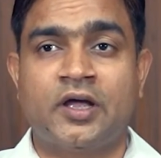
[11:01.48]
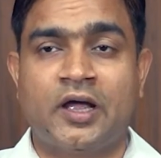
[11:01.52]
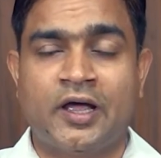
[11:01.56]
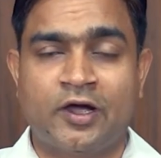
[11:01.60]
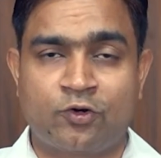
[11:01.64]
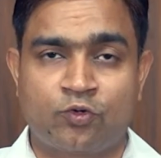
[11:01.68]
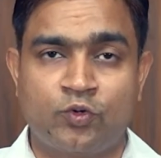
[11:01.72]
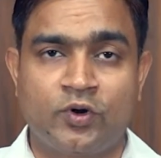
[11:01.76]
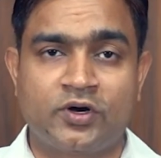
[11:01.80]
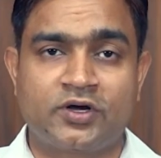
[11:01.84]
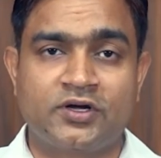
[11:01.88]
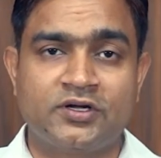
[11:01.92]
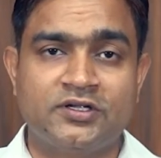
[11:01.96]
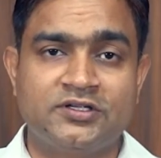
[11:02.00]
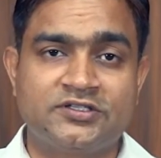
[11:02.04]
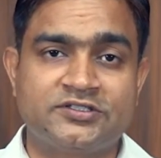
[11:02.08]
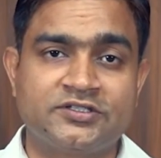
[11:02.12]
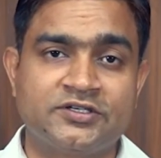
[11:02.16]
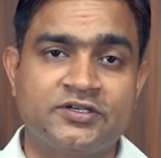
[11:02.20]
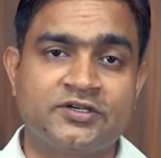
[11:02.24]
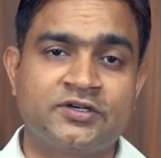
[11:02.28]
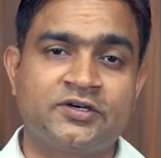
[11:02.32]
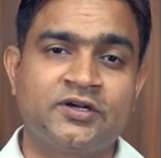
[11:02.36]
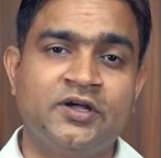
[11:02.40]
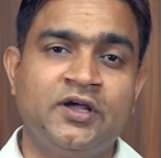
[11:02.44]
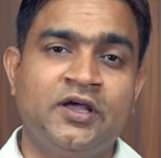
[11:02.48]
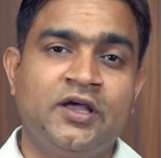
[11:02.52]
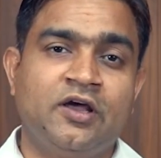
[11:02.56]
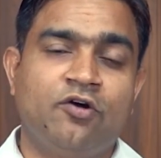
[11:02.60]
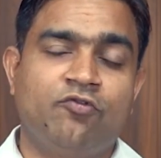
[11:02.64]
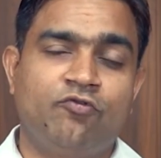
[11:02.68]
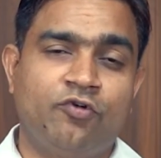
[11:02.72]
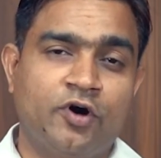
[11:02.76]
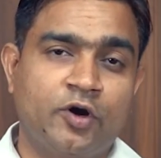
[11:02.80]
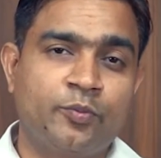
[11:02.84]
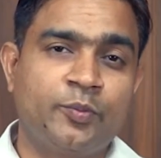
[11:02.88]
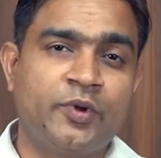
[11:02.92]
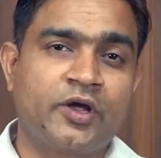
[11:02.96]
aquaculture,
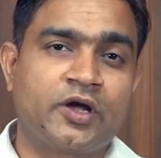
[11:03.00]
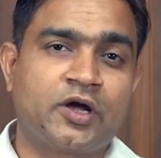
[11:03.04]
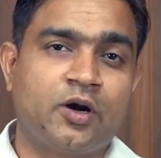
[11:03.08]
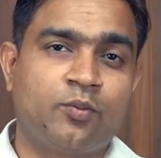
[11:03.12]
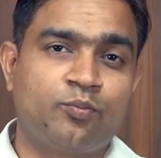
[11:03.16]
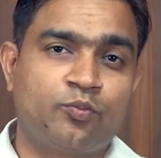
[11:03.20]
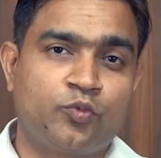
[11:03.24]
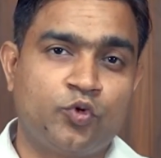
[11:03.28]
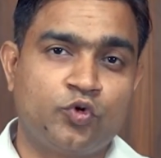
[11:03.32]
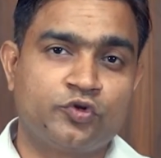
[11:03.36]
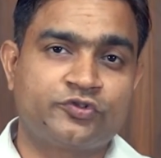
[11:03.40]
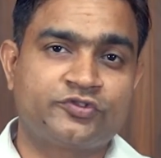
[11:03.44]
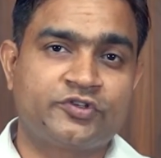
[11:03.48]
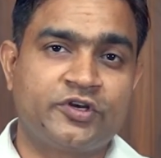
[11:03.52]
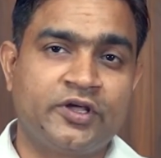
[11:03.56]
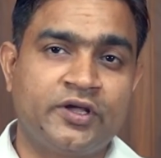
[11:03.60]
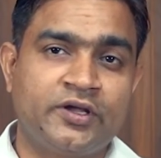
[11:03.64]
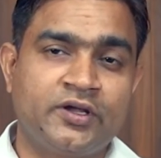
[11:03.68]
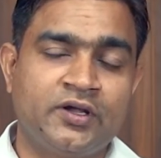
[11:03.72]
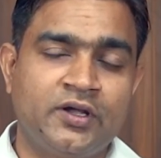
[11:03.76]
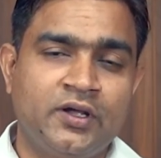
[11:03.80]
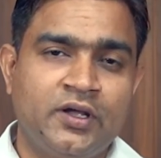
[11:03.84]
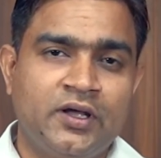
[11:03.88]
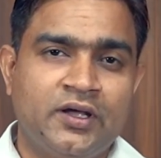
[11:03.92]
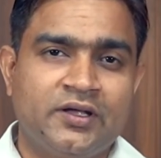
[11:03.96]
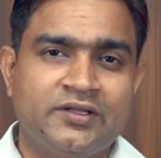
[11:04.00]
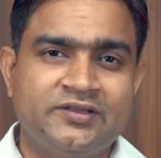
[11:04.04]
vermicomposting,